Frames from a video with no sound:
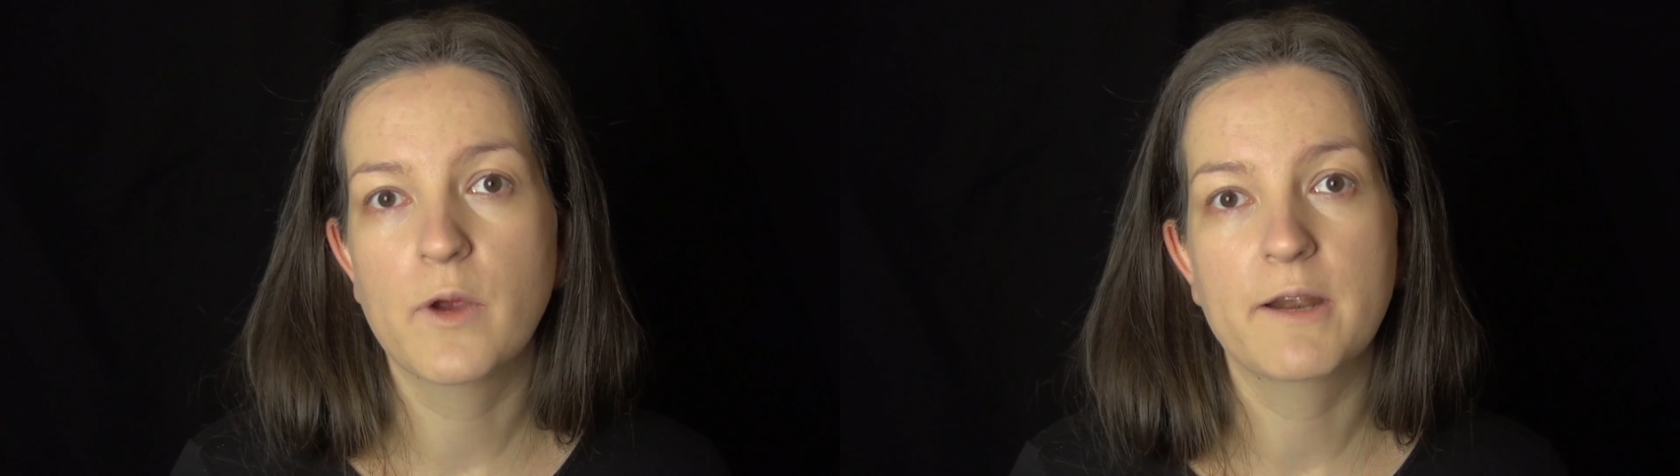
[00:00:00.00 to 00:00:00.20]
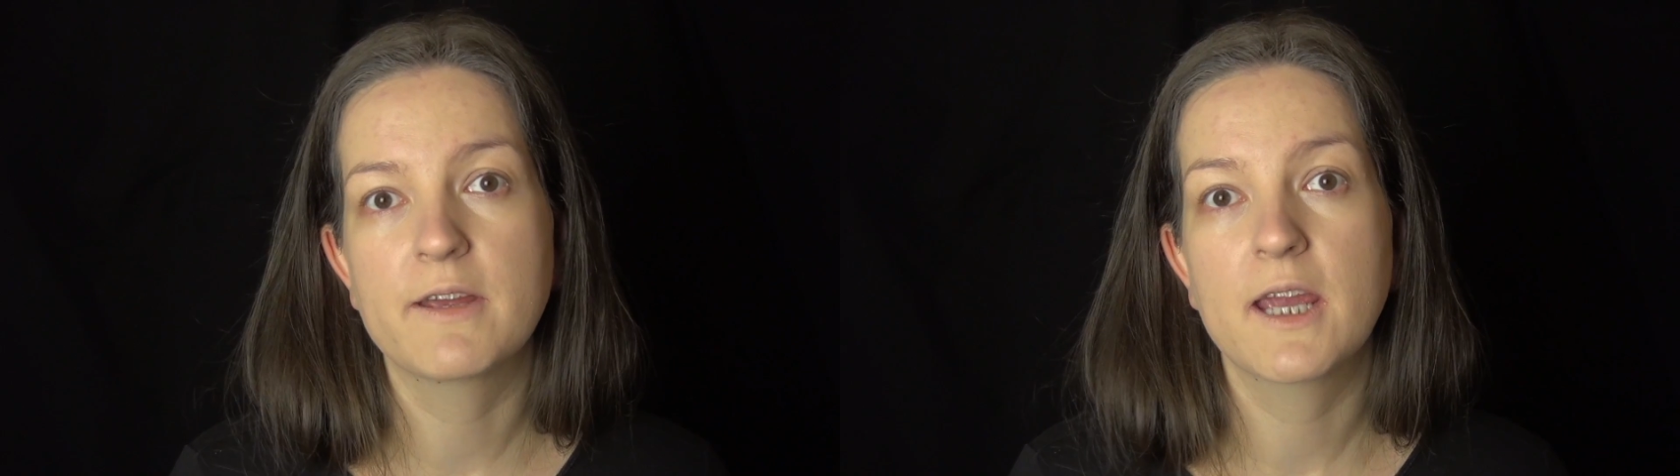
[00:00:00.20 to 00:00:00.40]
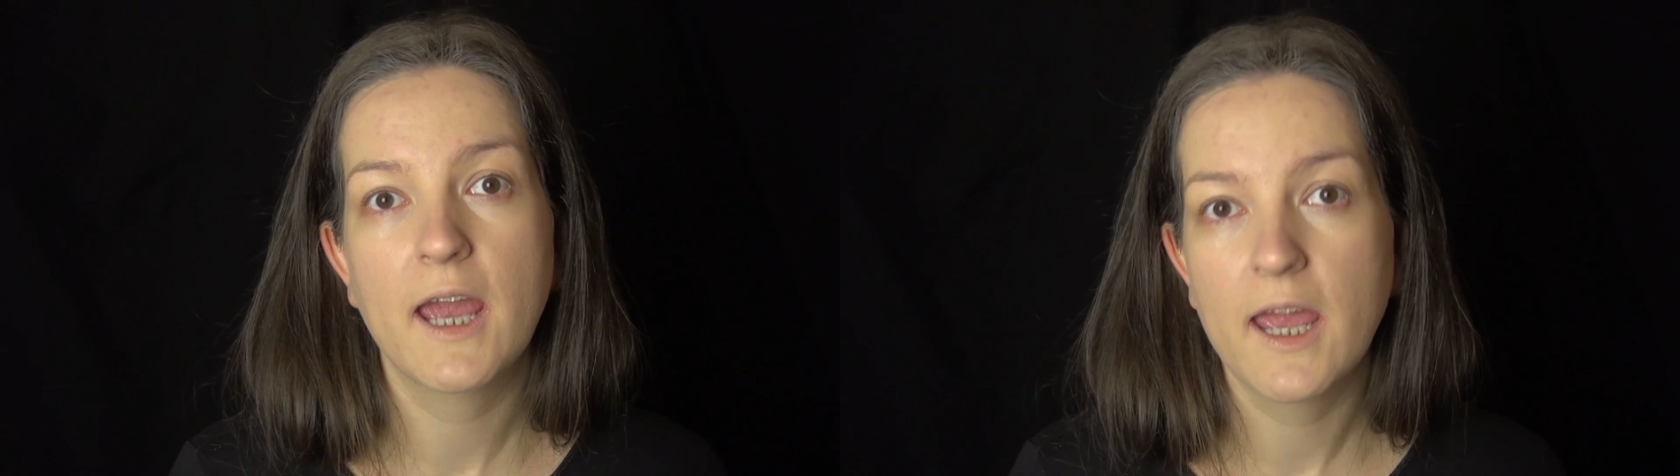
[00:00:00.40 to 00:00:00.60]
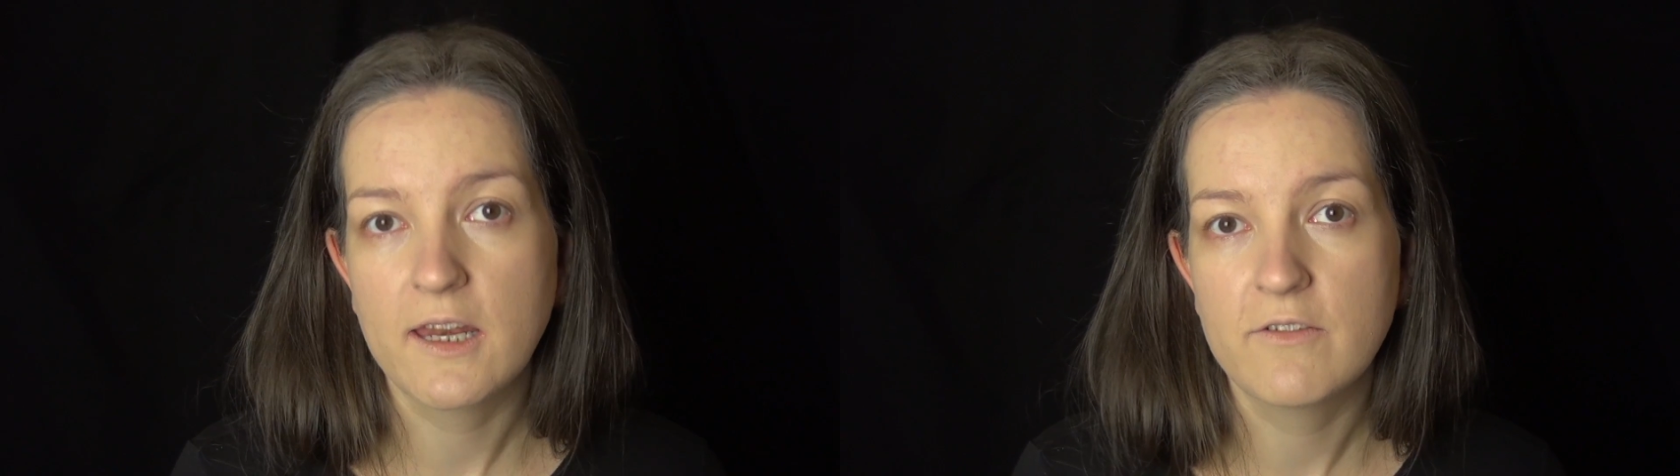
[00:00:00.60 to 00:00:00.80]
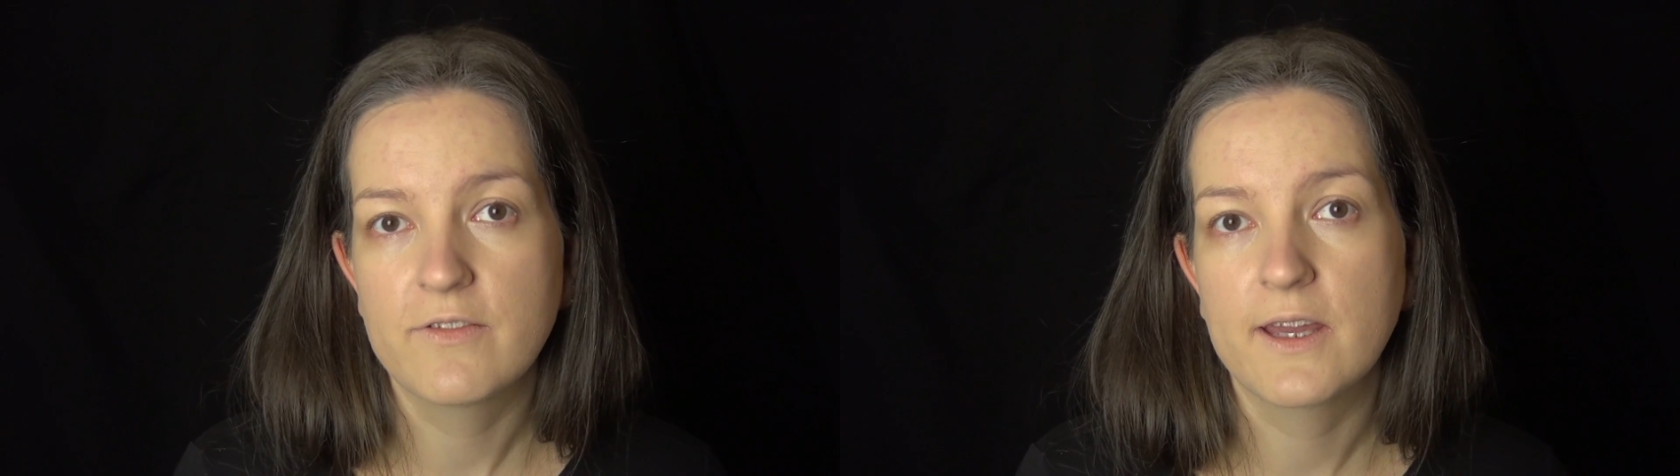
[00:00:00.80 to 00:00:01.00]
wearing
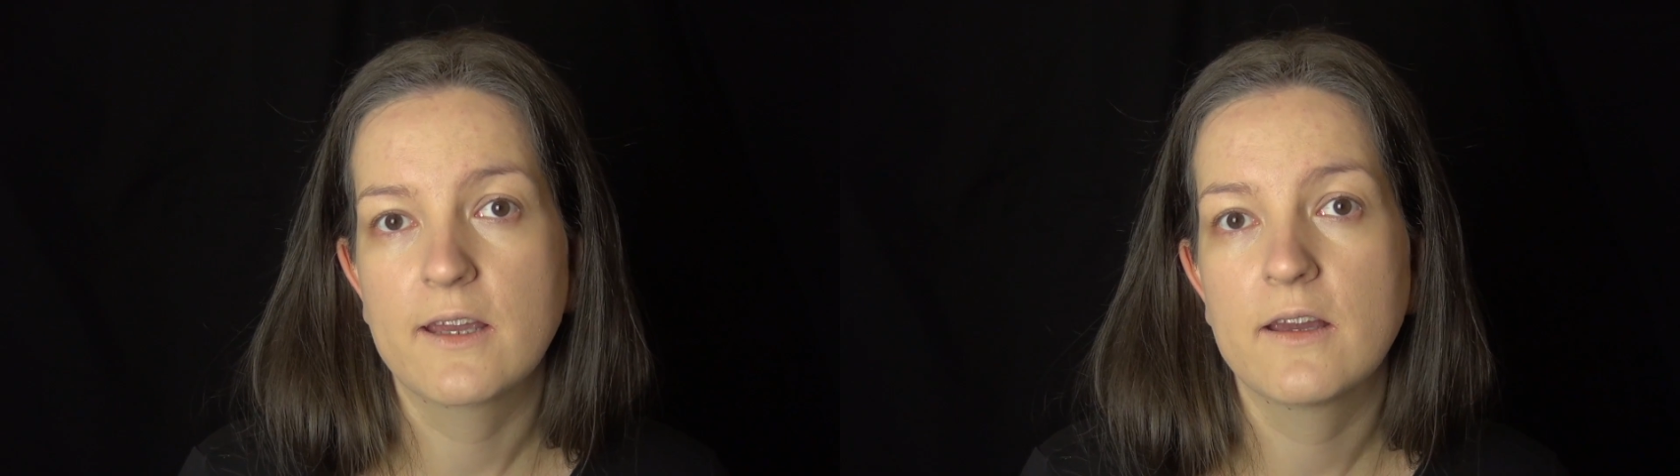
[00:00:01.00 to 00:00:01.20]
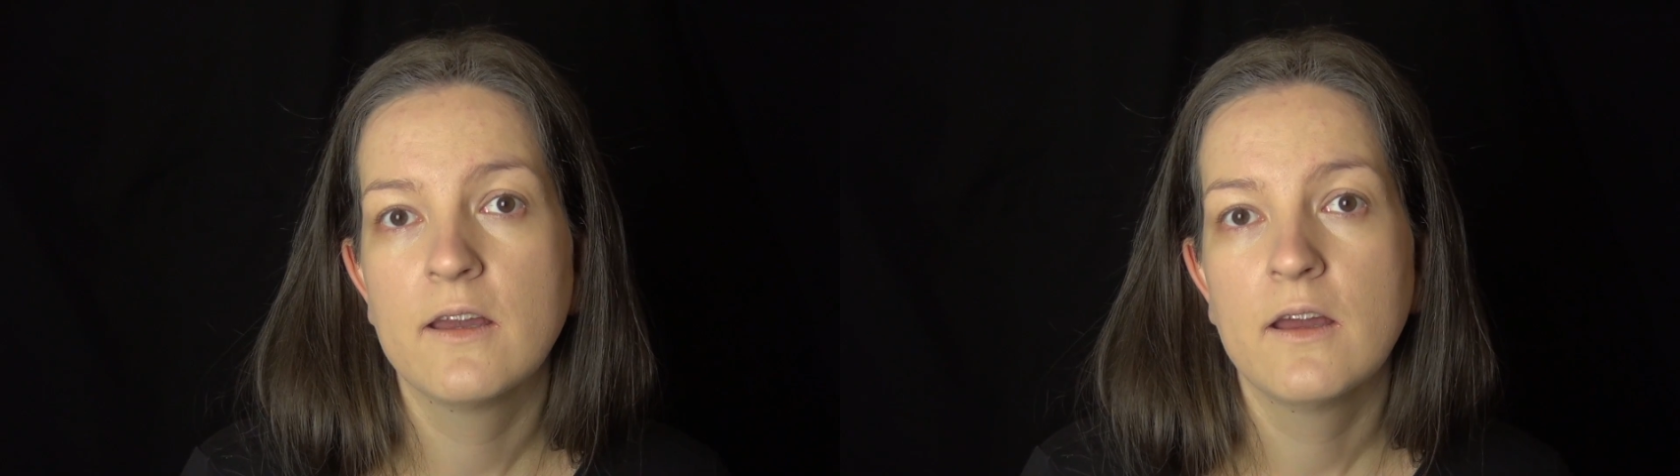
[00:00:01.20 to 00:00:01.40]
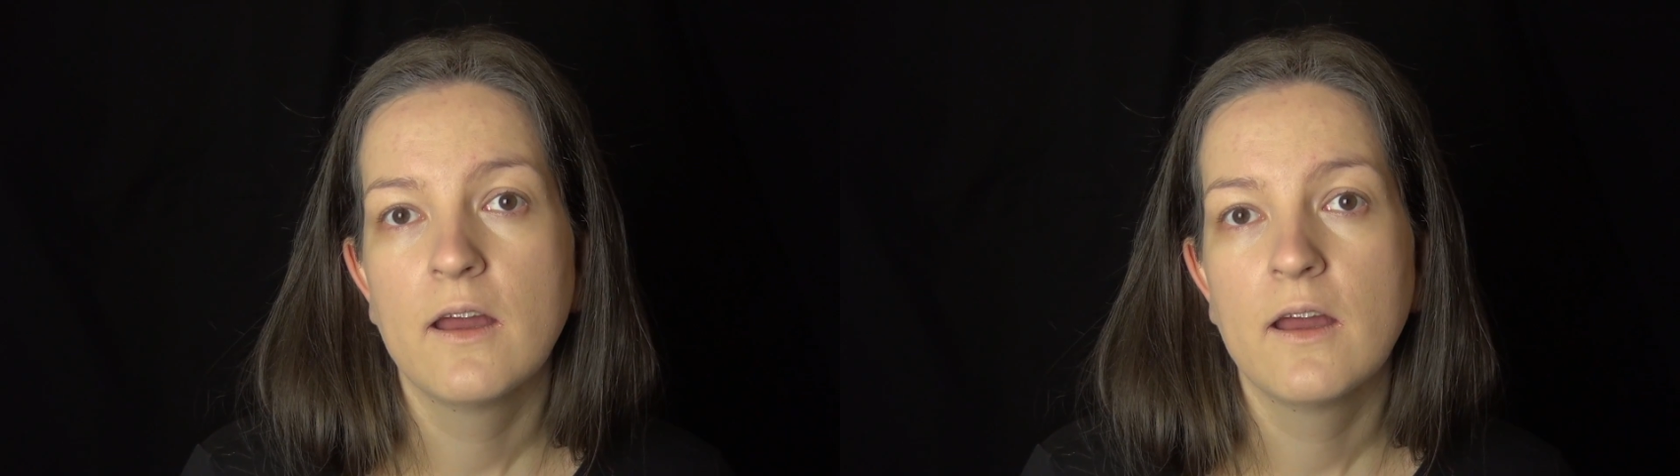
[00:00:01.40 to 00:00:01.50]
anything.